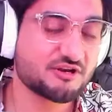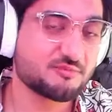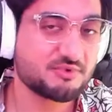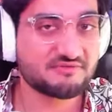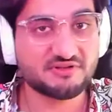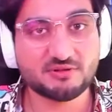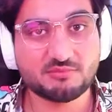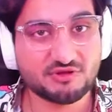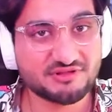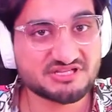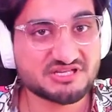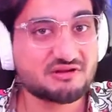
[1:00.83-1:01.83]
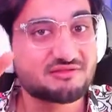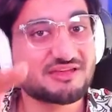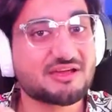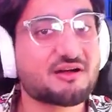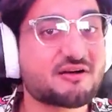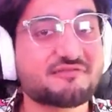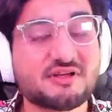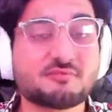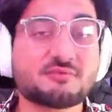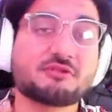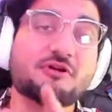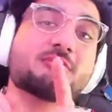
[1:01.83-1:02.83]
not be available on the channel, they are
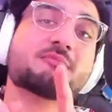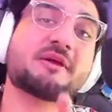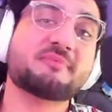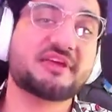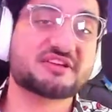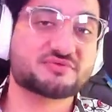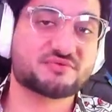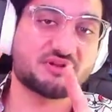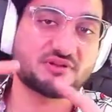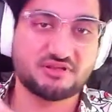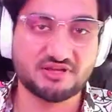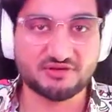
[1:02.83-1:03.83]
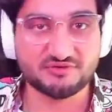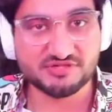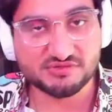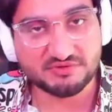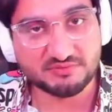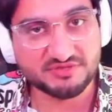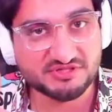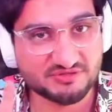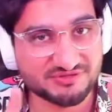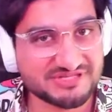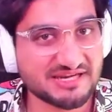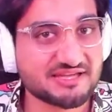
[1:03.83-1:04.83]
available on my Patreon link in the description, so
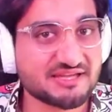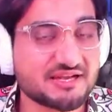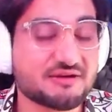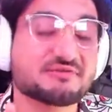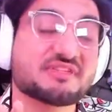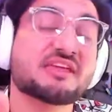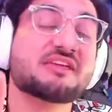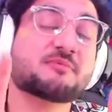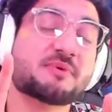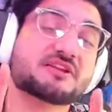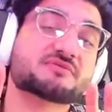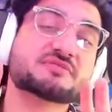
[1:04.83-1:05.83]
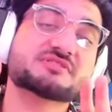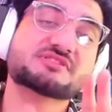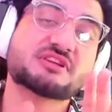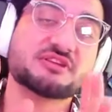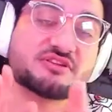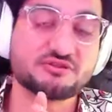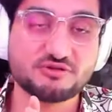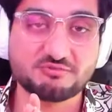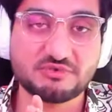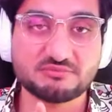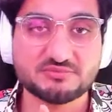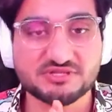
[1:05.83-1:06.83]
check it out. Thank you, patrons, YouTube
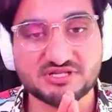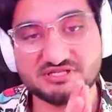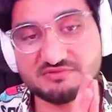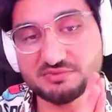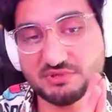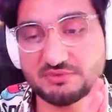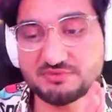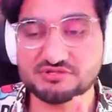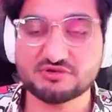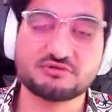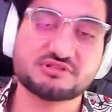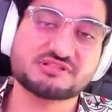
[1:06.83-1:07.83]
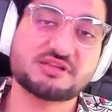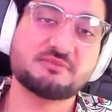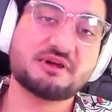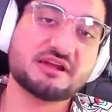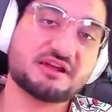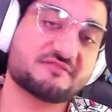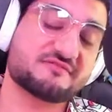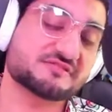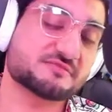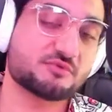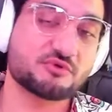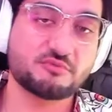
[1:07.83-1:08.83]
members, and subscribers all the same for
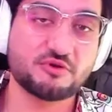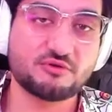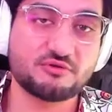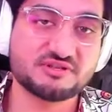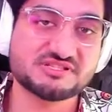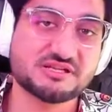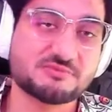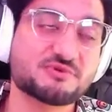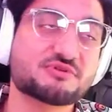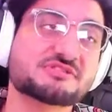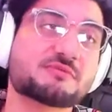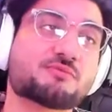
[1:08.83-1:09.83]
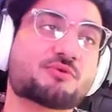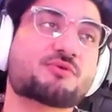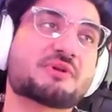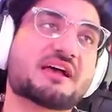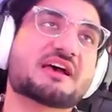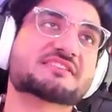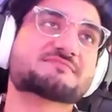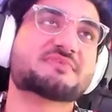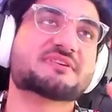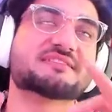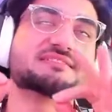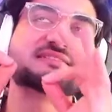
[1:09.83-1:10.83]
supporting me all this time. Your support has
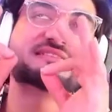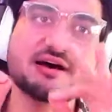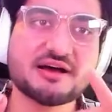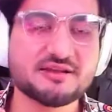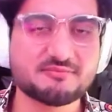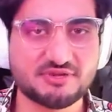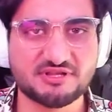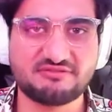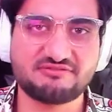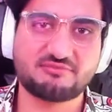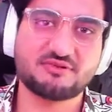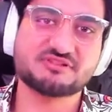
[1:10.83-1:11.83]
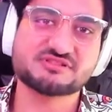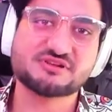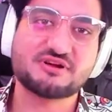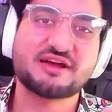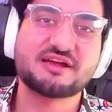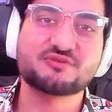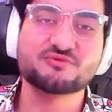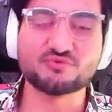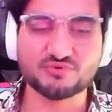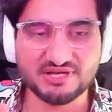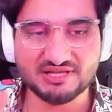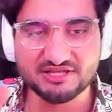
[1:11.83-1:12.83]
been unbelievable, so I
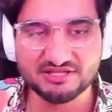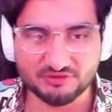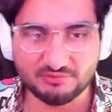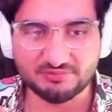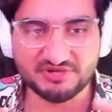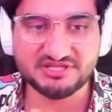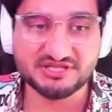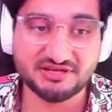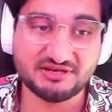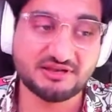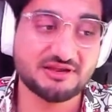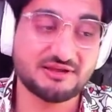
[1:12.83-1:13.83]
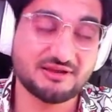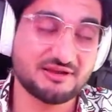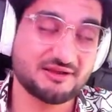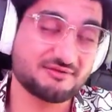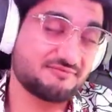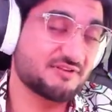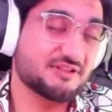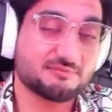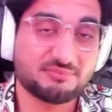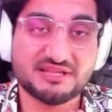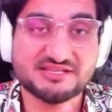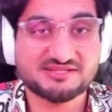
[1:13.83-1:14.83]
really do appreciate it, and I feel
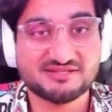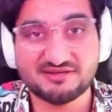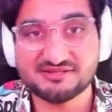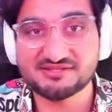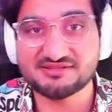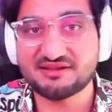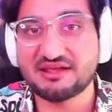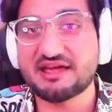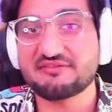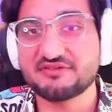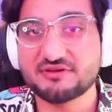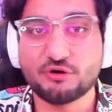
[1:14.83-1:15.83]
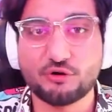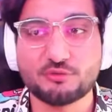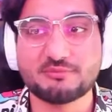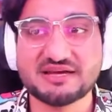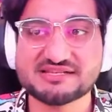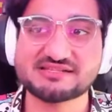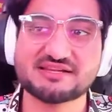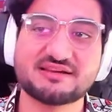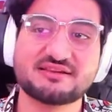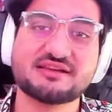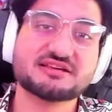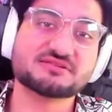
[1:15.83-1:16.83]
blessed, honestly, to have you on my
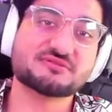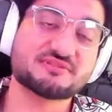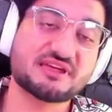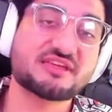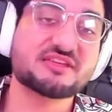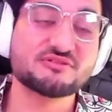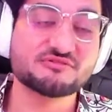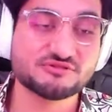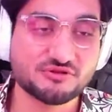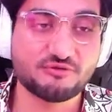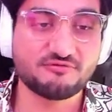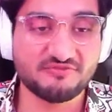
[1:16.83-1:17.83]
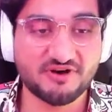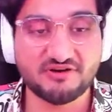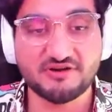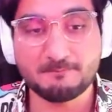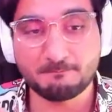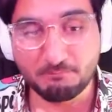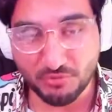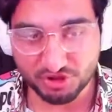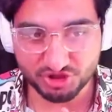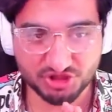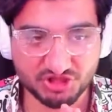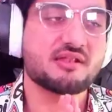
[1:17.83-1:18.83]
side. So thank you so very
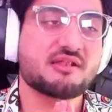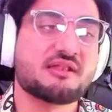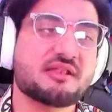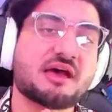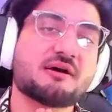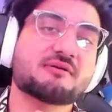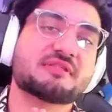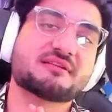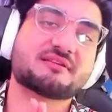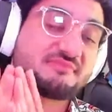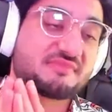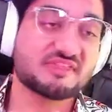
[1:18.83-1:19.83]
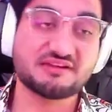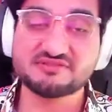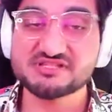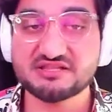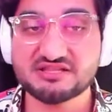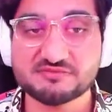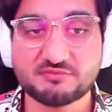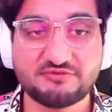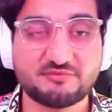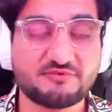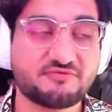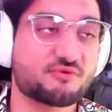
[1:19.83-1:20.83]
much. Now then, never seen this movie
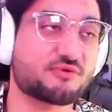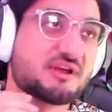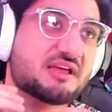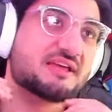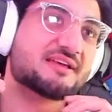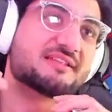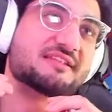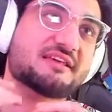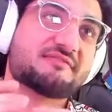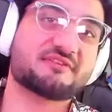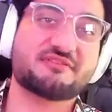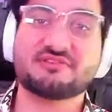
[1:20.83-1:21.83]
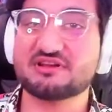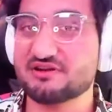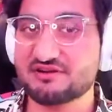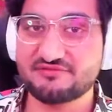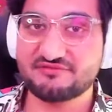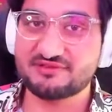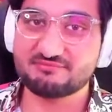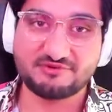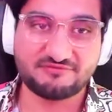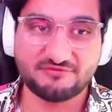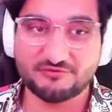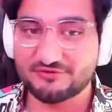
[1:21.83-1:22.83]
before, never even heard of it
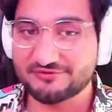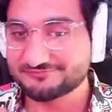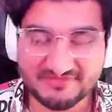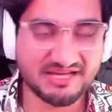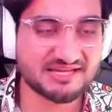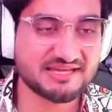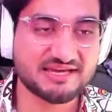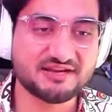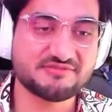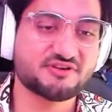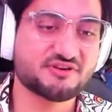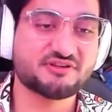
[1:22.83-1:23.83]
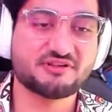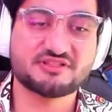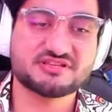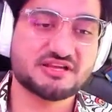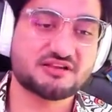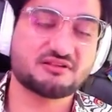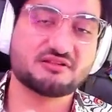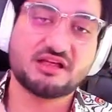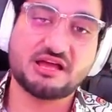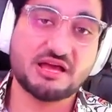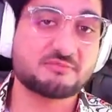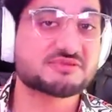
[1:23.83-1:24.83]
before. Again, if you're new to the channel,
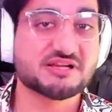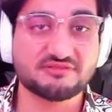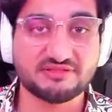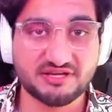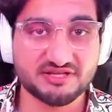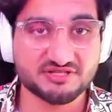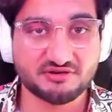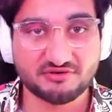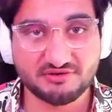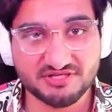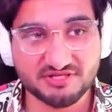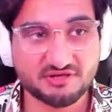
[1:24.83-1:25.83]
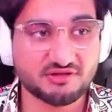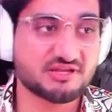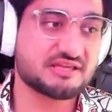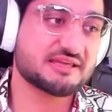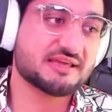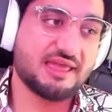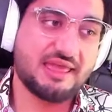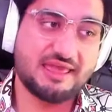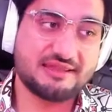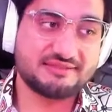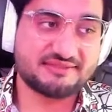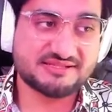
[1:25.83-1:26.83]
I'm South Asian originally,
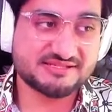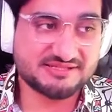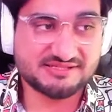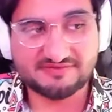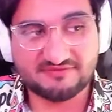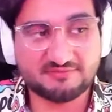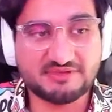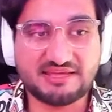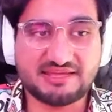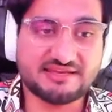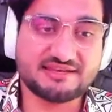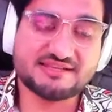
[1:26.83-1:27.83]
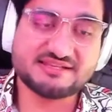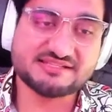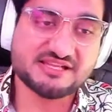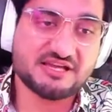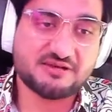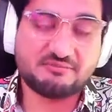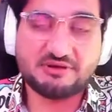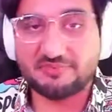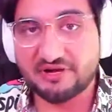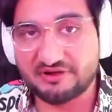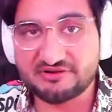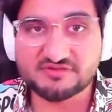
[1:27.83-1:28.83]
and this is from the 80s. My
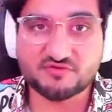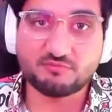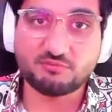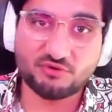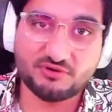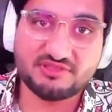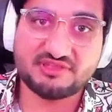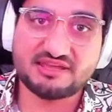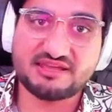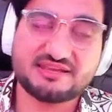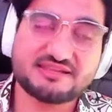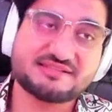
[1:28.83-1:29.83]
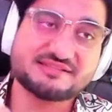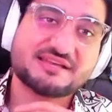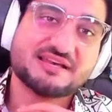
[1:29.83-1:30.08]
parents were born in the 80s,